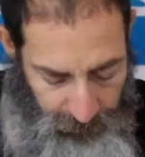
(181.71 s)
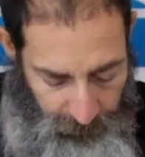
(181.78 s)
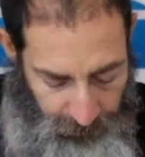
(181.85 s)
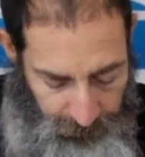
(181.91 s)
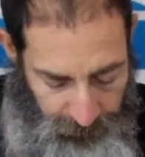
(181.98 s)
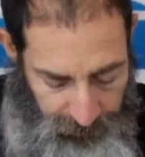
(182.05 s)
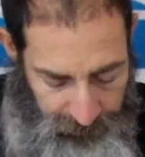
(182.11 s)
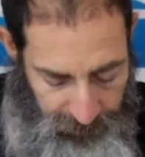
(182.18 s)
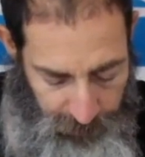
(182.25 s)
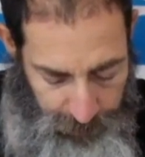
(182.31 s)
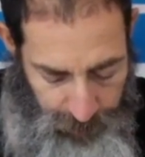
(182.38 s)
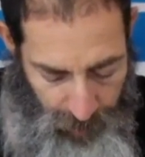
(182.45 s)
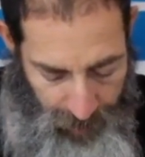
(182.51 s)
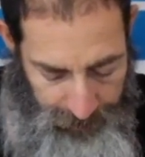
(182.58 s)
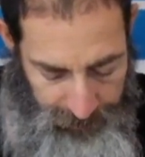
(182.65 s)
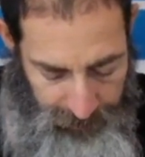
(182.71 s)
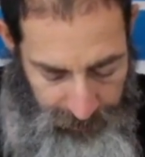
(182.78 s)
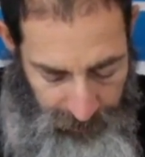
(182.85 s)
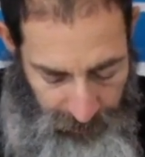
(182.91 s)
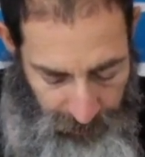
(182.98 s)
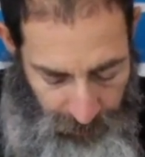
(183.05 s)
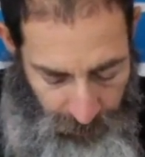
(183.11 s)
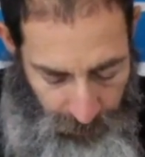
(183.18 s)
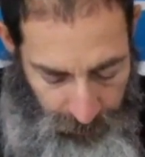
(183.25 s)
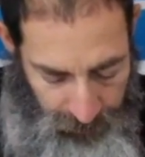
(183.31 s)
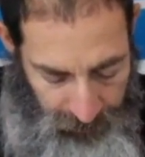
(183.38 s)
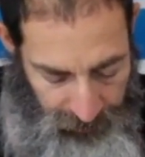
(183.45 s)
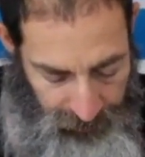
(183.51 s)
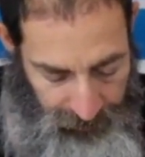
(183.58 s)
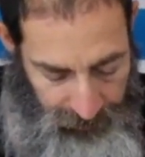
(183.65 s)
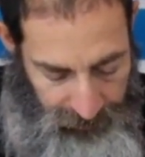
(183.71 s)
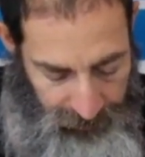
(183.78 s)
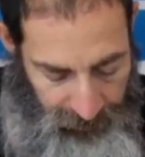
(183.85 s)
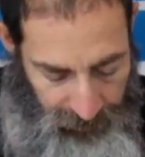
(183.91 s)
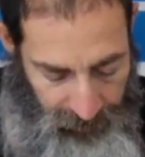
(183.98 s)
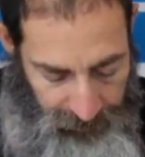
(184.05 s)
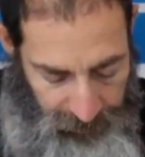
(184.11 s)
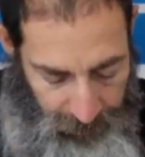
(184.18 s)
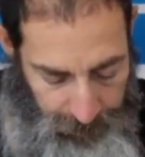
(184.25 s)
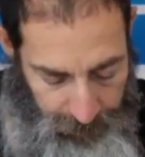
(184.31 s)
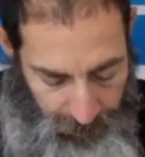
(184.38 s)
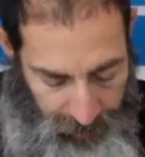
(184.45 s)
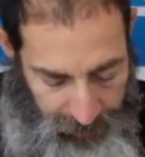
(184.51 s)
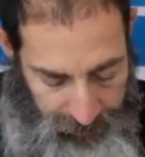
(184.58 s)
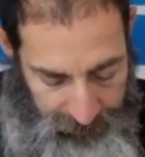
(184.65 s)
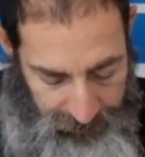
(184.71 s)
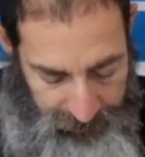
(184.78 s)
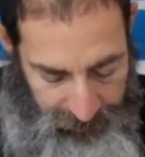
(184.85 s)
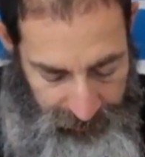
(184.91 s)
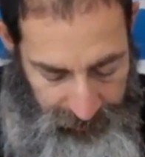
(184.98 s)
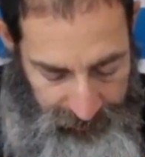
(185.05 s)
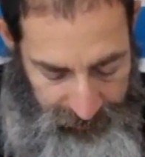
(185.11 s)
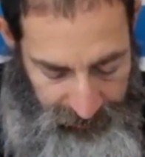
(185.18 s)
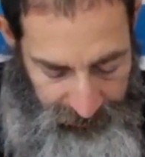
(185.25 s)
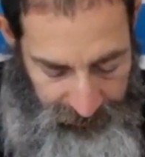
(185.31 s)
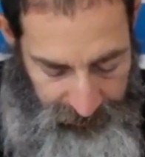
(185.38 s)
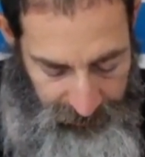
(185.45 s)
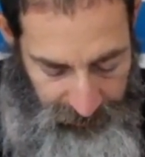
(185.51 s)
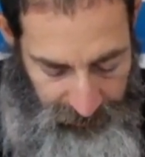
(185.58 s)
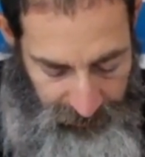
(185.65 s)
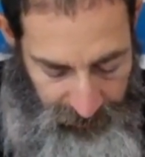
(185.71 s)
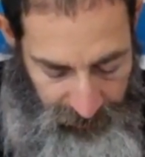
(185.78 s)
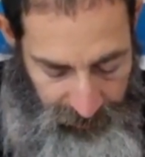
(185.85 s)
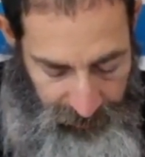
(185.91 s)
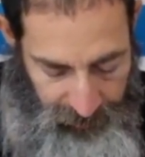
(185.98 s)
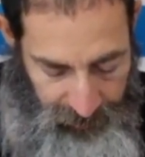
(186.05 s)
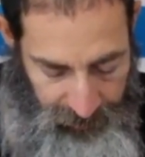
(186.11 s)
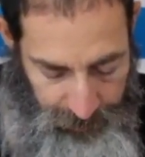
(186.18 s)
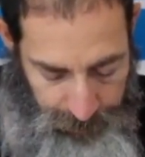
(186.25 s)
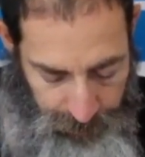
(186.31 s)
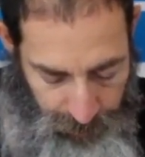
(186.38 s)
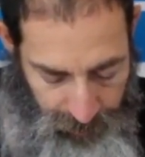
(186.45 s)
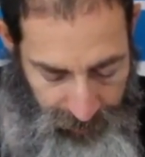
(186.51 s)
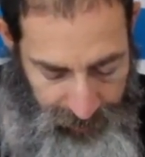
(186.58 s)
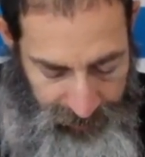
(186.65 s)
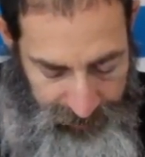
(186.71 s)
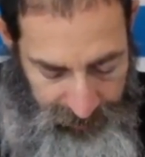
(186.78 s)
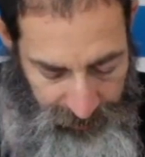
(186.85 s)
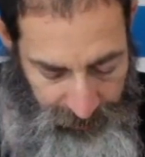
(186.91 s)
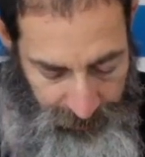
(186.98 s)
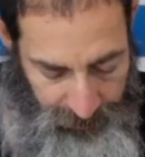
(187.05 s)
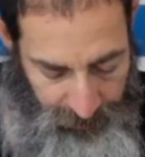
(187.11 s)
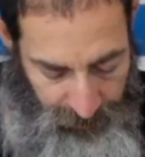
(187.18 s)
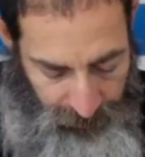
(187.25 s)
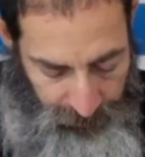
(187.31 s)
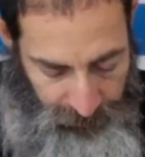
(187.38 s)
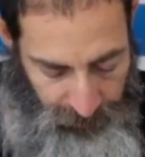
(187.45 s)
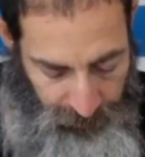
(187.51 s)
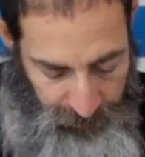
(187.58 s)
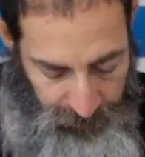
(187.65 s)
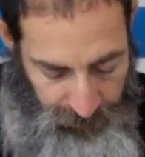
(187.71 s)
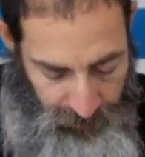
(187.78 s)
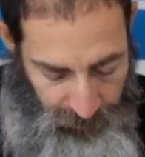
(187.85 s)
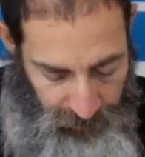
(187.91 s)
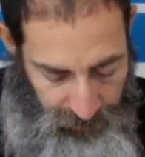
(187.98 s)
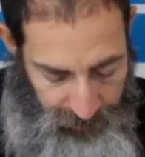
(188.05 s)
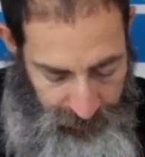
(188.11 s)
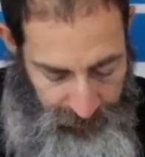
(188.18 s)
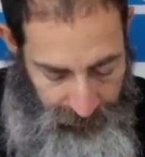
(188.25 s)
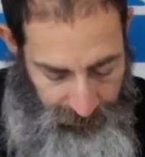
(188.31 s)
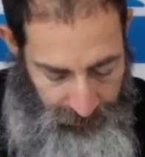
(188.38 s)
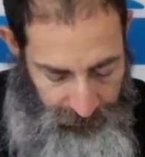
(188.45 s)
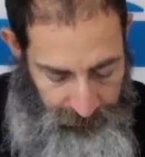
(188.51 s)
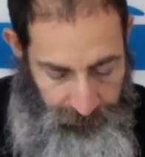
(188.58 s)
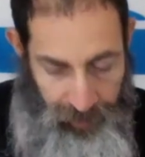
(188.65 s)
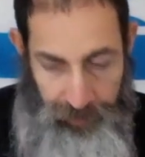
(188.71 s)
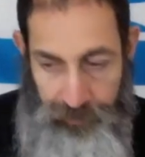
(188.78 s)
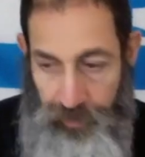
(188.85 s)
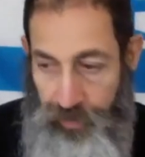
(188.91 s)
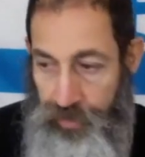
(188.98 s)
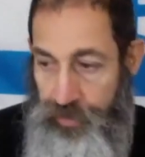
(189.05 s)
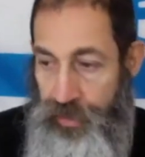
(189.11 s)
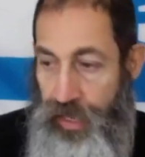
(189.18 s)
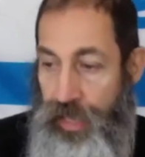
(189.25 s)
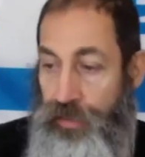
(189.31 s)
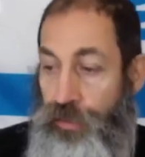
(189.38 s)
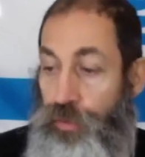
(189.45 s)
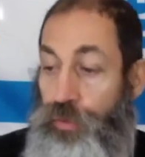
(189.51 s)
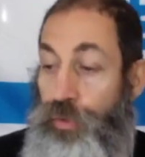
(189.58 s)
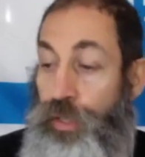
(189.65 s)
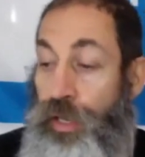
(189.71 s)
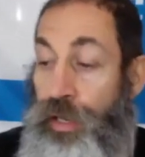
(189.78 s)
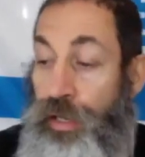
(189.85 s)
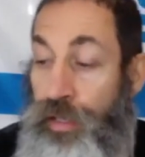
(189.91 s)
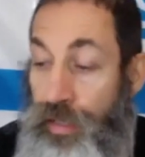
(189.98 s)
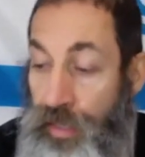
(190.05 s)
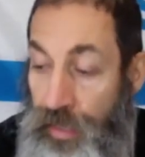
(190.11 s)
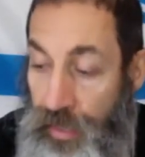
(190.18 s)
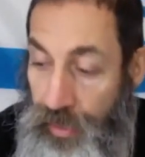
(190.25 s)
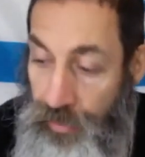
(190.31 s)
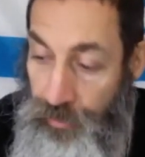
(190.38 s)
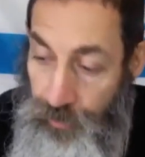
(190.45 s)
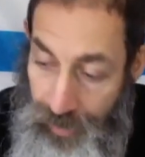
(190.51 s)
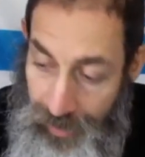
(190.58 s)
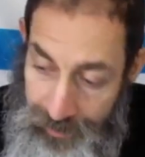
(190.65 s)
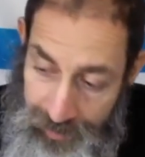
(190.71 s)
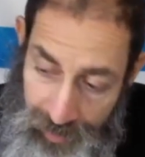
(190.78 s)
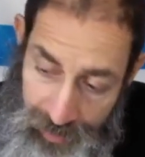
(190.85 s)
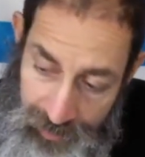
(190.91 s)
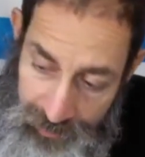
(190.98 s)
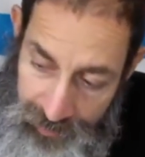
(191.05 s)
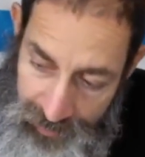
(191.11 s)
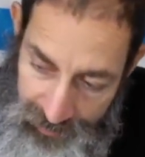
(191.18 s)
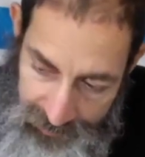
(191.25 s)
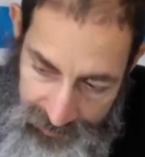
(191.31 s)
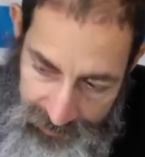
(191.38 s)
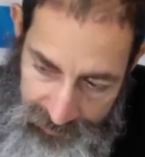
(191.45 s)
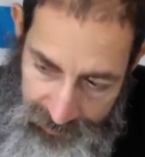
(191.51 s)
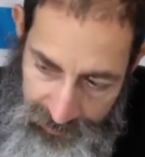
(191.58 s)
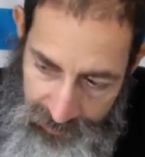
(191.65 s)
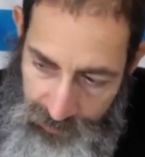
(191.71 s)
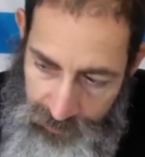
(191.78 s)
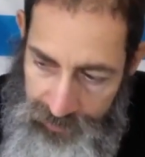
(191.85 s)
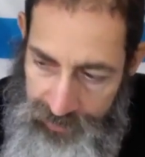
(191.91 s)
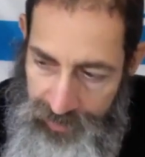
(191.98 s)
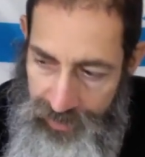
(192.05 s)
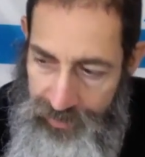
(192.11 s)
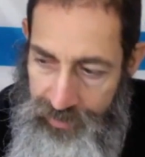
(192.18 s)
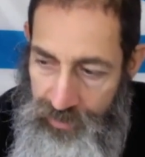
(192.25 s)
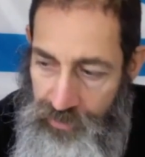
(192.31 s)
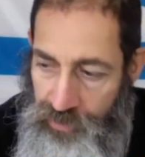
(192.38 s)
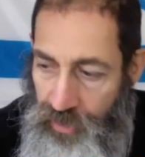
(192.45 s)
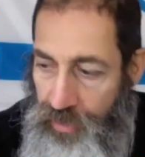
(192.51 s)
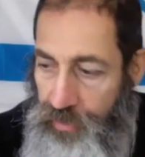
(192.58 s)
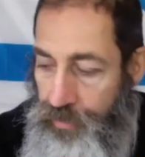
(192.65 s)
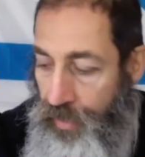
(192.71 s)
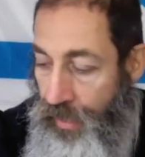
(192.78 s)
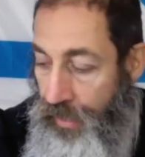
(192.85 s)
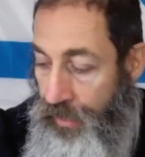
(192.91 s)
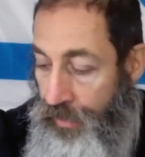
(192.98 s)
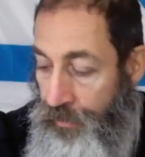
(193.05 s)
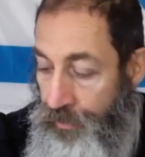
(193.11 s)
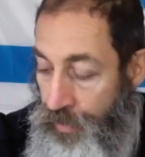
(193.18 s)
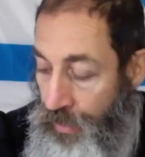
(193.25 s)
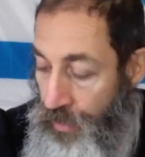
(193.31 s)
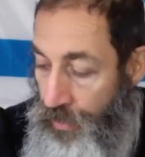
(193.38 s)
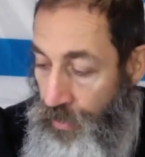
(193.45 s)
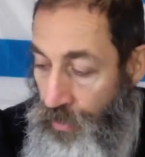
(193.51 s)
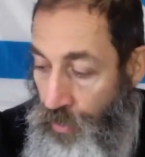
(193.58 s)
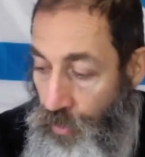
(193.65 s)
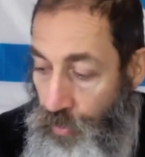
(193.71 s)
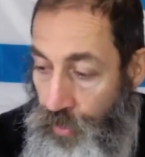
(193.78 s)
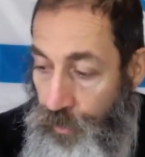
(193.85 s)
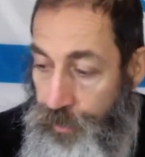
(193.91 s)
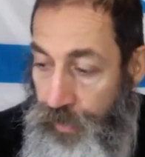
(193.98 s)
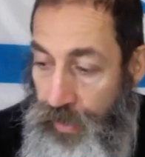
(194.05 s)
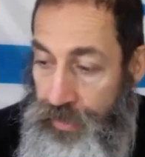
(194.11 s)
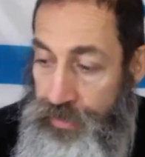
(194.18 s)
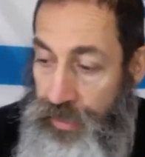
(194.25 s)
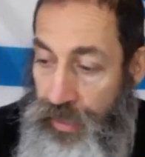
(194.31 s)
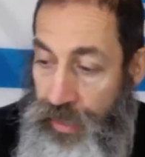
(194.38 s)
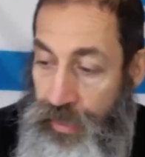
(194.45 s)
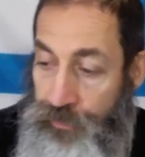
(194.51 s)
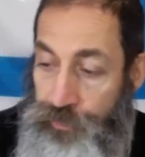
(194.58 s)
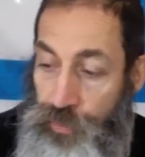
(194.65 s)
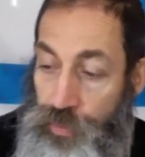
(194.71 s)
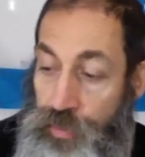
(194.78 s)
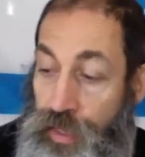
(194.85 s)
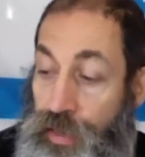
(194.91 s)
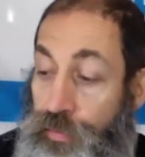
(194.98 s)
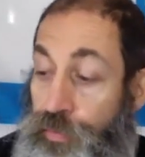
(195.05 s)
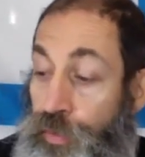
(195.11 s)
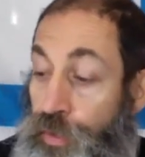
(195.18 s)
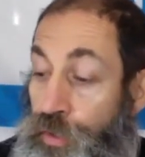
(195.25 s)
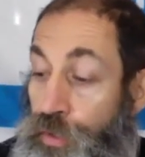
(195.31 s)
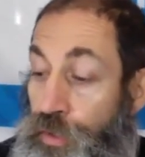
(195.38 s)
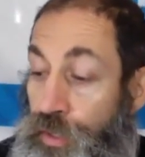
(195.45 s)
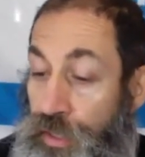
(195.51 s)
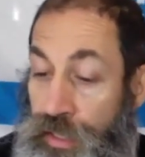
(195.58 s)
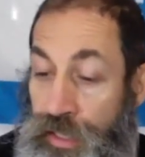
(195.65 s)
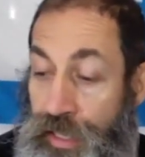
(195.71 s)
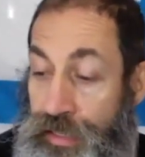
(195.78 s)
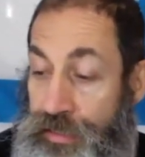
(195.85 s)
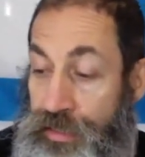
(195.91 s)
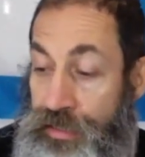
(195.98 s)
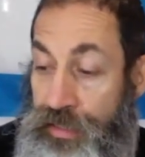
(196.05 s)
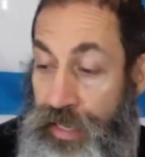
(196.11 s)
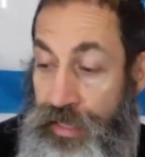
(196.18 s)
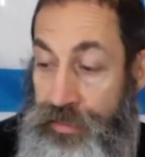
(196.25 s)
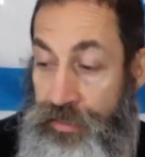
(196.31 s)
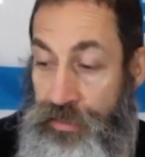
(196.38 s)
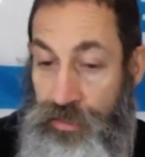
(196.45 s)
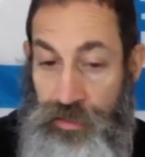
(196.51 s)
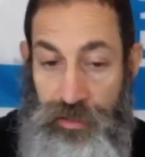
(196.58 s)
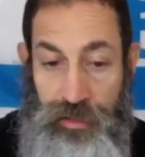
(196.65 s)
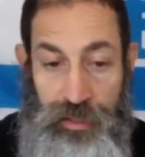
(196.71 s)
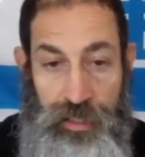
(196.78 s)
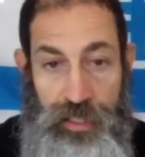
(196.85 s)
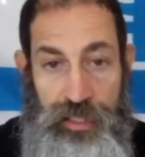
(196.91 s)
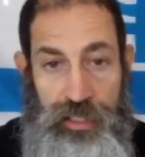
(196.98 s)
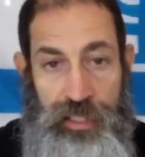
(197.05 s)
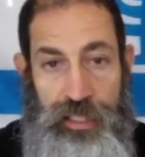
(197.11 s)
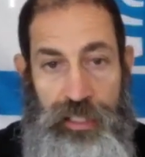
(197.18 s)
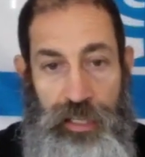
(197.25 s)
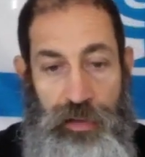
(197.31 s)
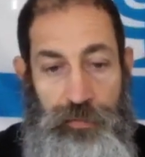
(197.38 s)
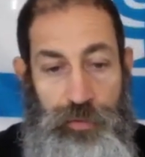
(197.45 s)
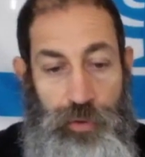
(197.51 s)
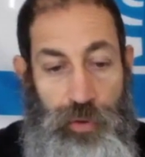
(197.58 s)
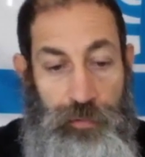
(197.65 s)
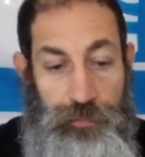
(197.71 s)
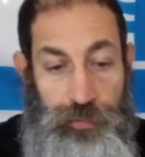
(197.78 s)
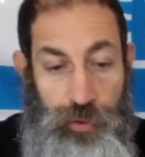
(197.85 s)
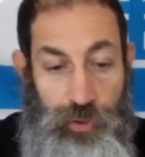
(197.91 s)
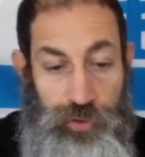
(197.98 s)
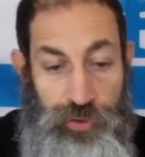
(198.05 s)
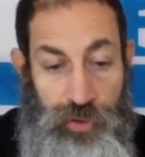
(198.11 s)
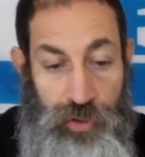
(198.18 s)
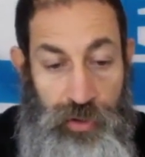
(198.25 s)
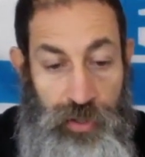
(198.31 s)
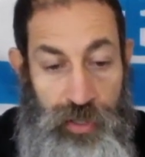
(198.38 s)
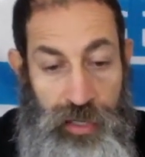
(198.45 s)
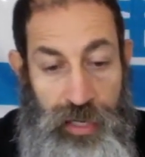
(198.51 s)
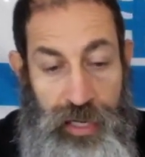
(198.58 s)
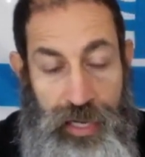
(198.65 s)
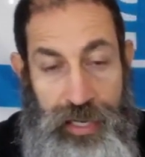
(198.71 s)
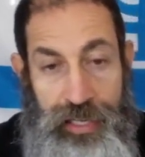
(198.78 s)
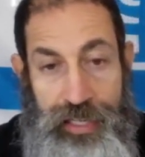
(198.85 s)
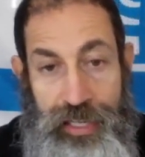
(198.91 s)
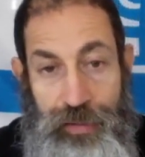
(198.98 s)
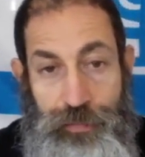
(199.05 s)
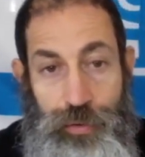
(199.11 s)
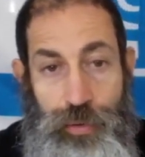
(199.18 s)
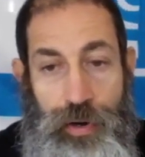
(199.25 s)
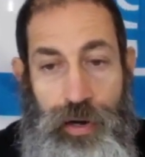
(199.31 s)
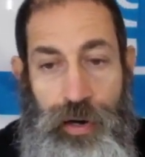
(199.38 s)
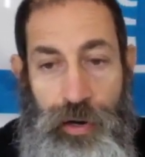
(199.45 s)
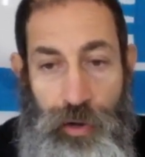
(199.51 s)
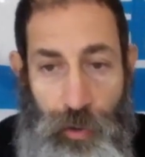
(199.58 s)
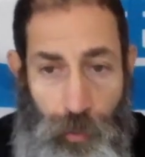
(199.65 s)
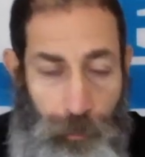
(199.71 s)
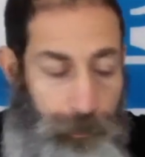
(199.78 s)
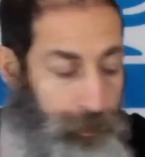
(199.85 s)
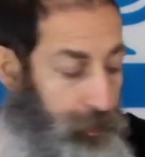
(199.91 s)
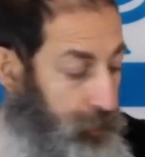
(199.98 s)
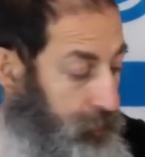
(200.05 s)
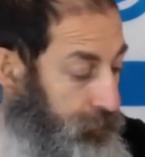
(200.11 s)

fulfills his promise to you. Think of the prayers that he has answered and praise him for his goodness and faithfulness. Hallelujah. And when I think of this, you know, it says in Jeremiah, know the plans I have for you, they are for good and not disaster, to give you a future and give you a hope.